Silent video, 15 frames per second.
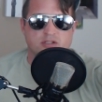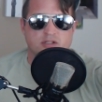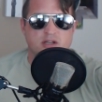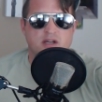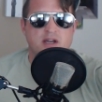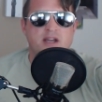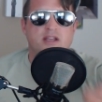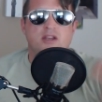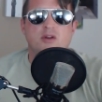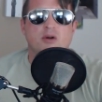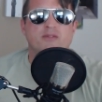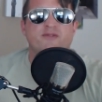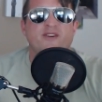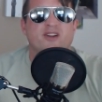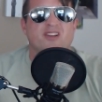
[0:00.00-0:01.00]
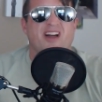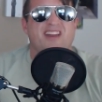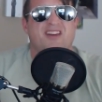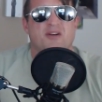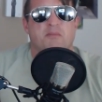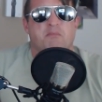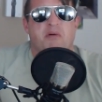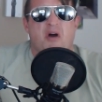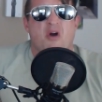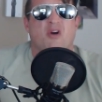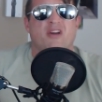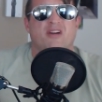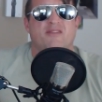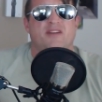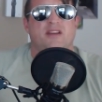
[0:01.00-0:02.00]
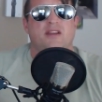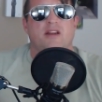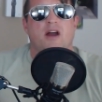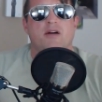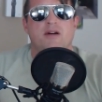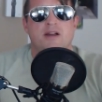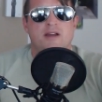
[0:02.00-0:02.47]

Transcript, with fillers: You don't feel like you're part of it, you know?